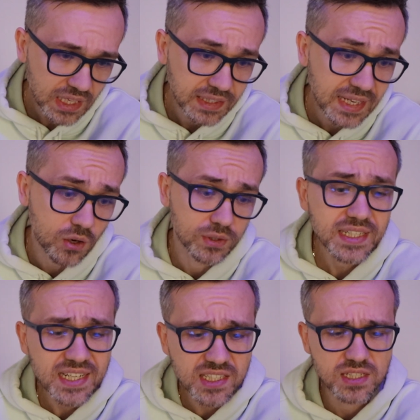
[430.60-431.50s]
Now,
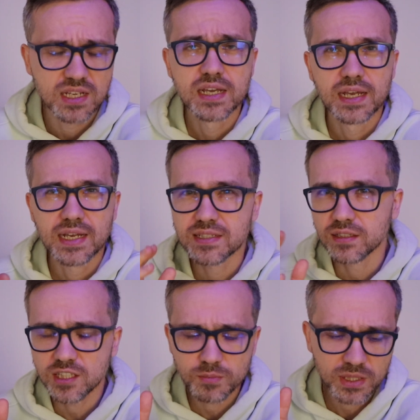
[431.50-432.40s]
next is a
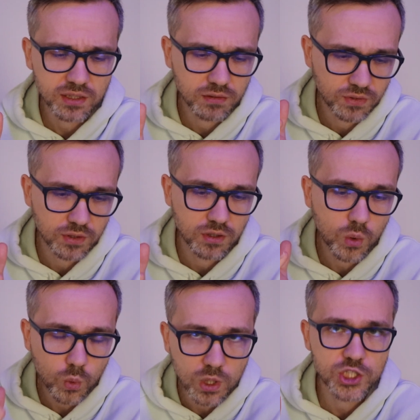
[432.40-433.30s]
little bit of a
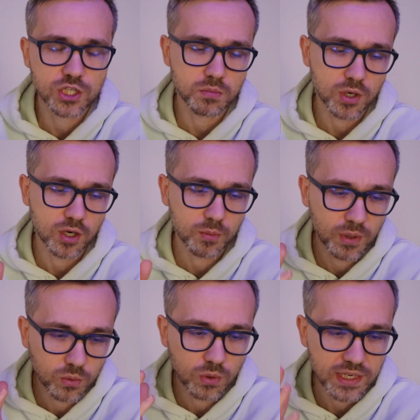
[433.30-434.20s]
question mark,
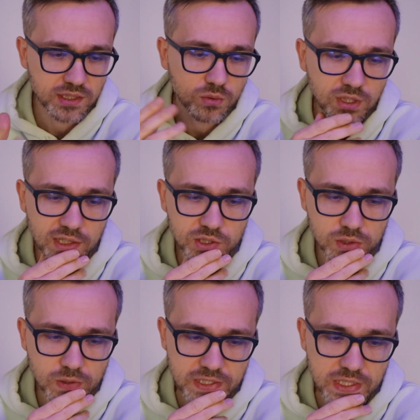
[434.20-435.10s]
but I still would like to
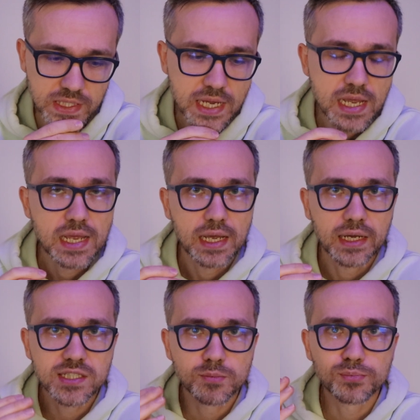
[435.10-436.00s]
address it.
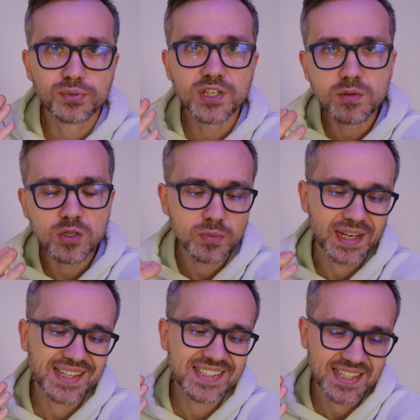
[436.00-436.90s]
It's a premium
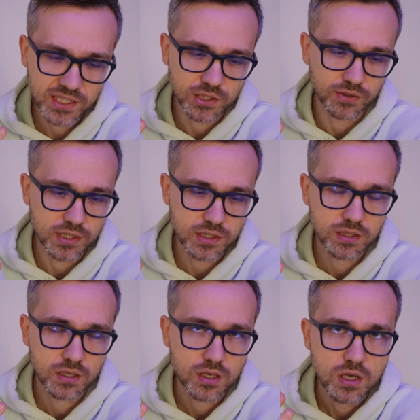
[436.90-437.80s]

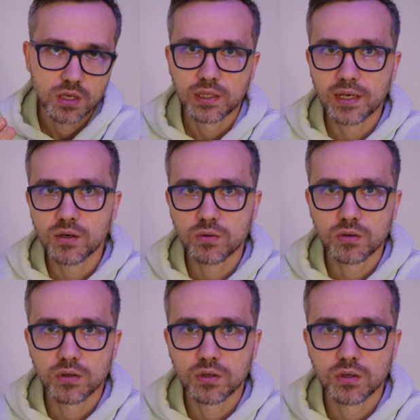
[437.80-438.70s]
accessories.
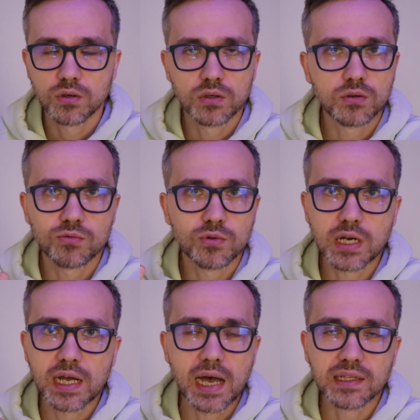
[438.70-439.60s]
Now,
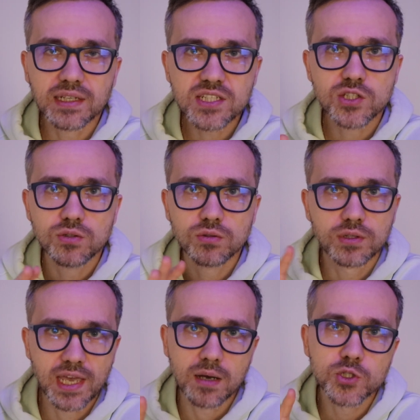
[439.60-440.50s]
unless you
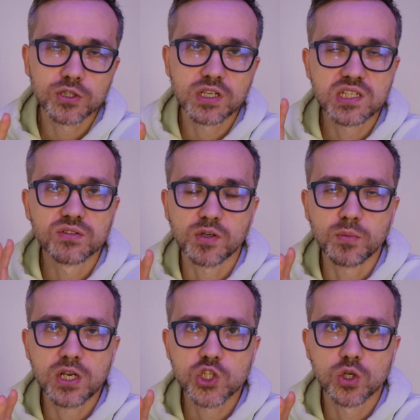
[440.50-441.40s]
capture this
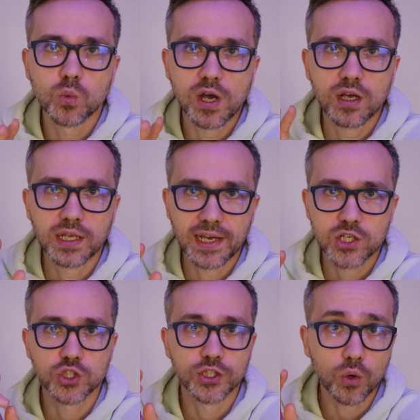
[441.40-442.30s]
information while
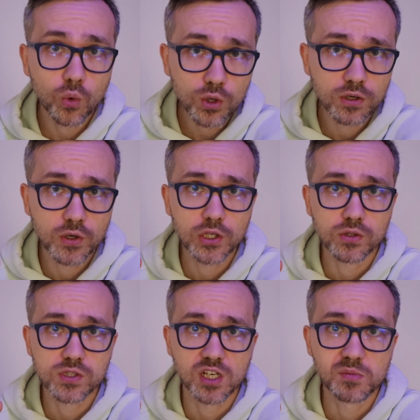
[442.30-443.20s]
actually ordering
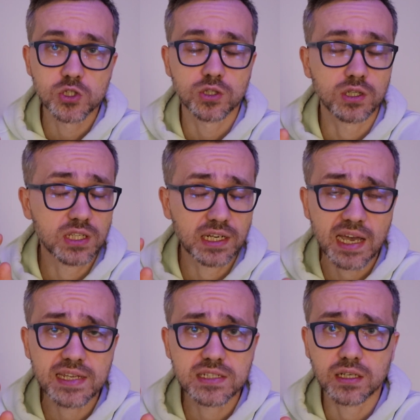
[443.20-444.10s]
your Cybertruck like
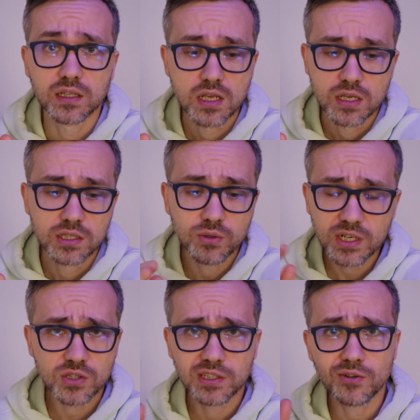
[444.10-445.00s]
I did, you
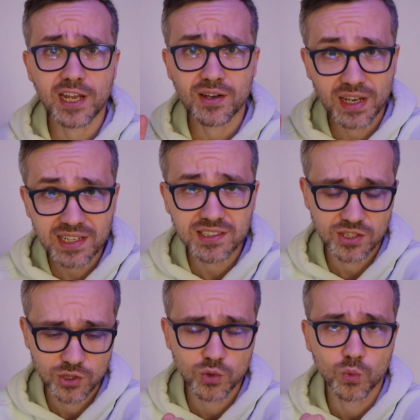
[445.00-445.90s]
actually don't have
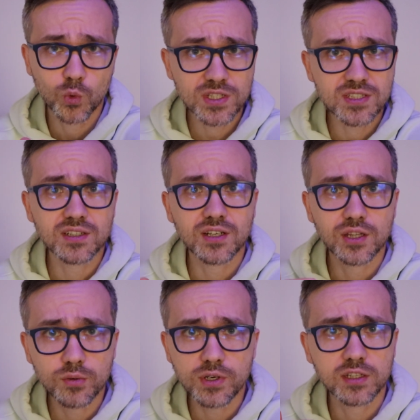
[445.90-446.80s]
access to what's
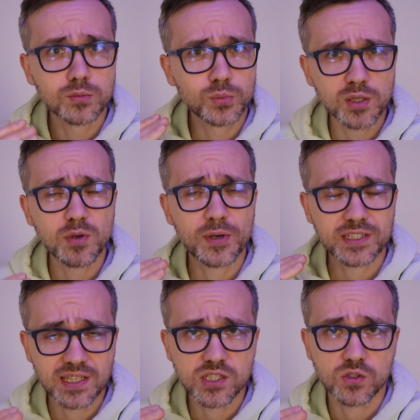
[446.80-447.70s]
included in premium
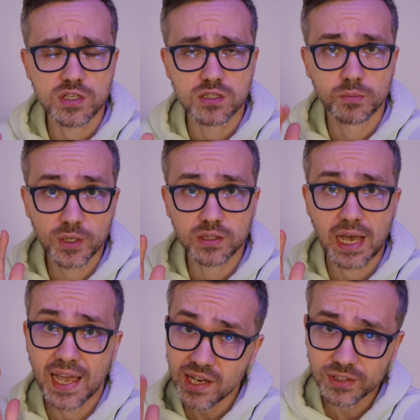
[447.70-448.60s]
accessories.
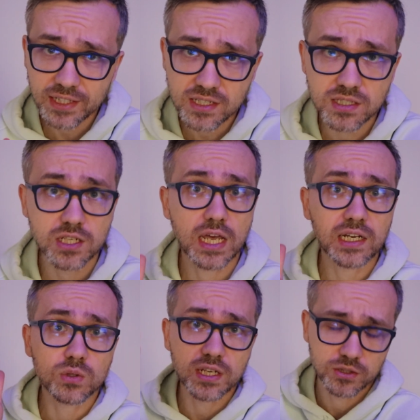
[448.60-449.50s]
But I have a list
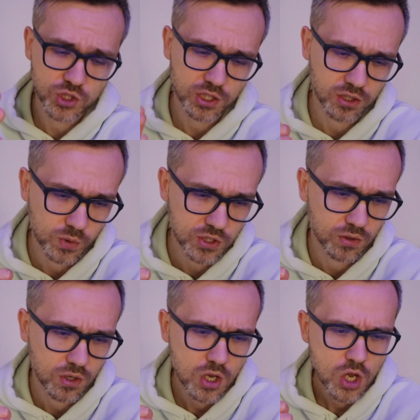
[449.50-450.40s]
and I would like to share it with
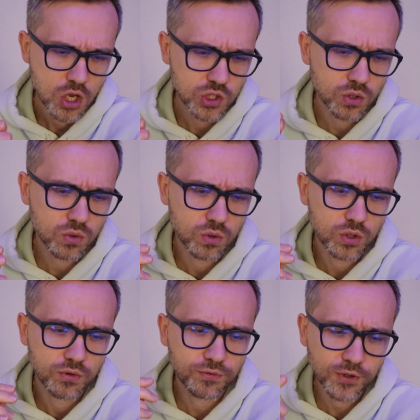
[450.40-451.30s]
you.
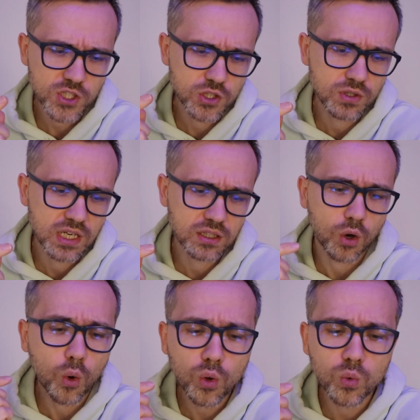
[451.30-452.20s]
So first you
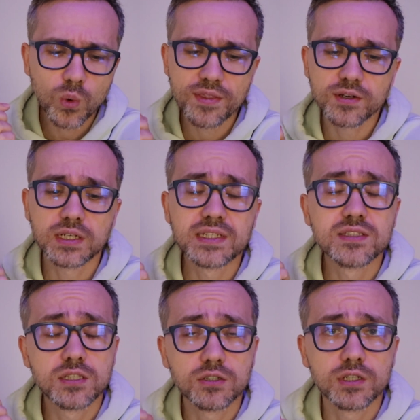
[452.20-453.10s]
get all-weather
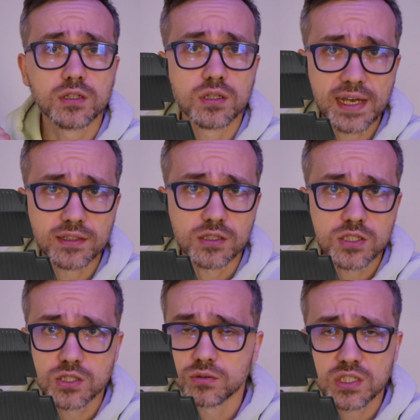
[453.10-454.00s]
interior liner.
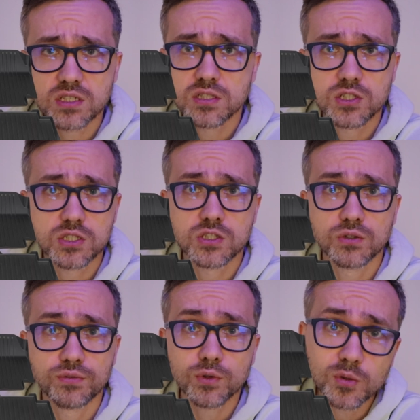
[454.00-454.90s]
So this is just
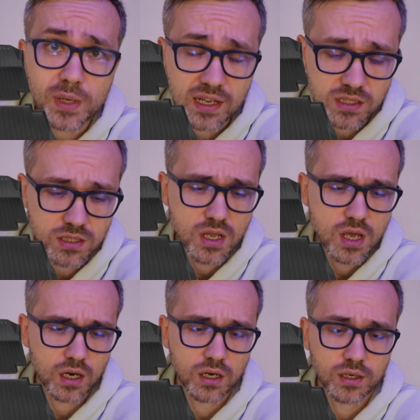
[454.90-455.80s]
your floor mats.
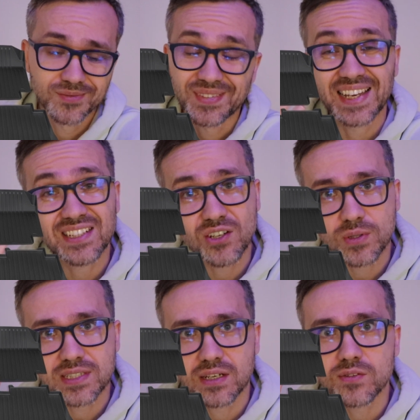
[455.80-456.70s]
I
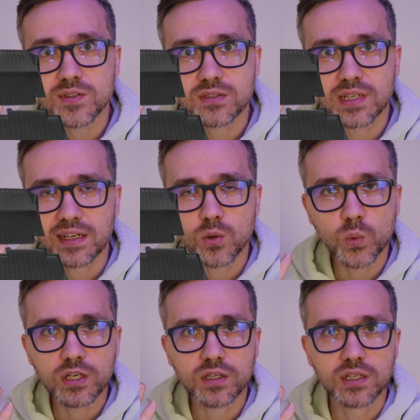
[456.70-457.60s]
know it sounds kind of
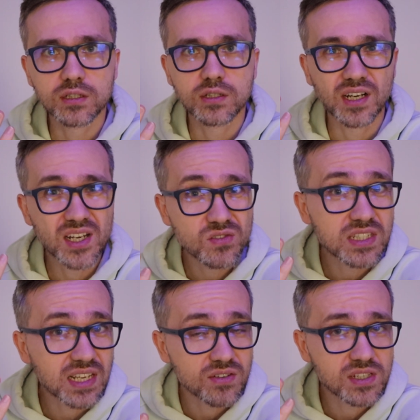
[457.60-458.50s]
weird that on
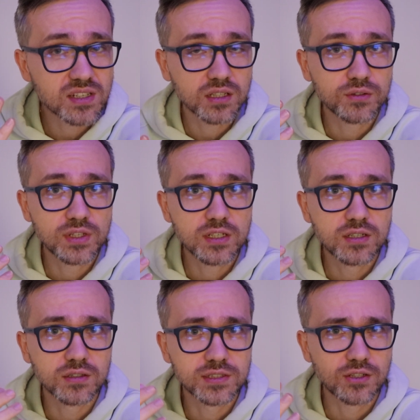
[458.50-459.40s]
$100,000
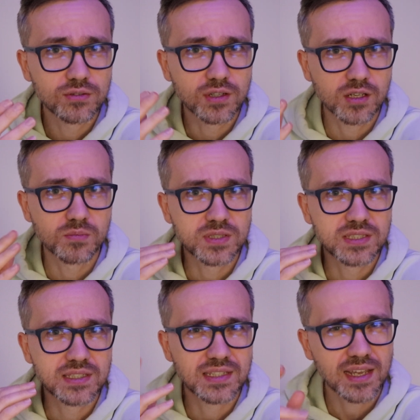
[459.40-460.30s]
vehicles they don't come
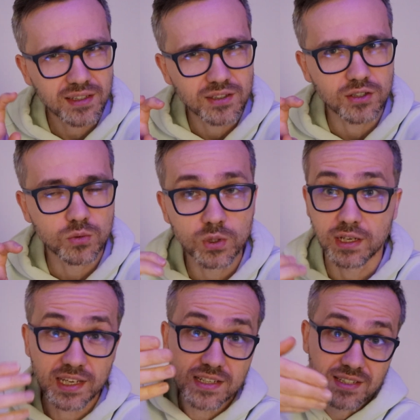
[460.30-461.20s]
standard. Well,
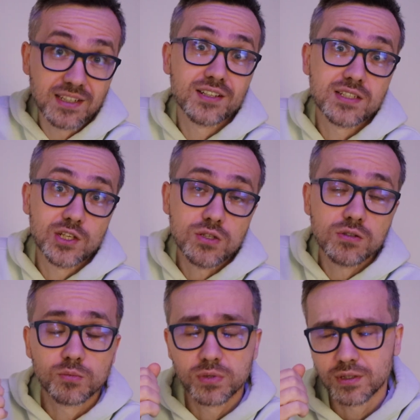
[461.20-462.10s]
I guess here they
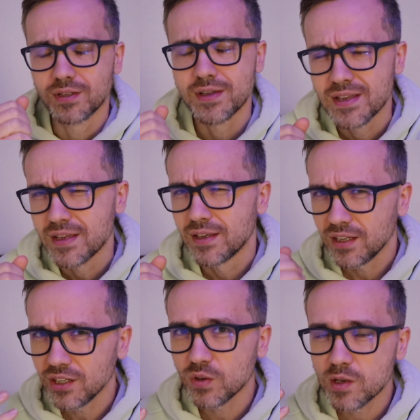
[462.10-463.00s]
do, but
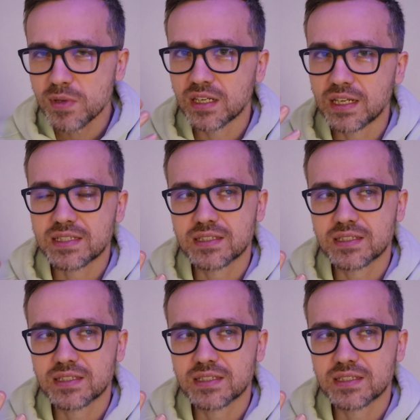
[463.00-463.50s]
you know what I mean. It's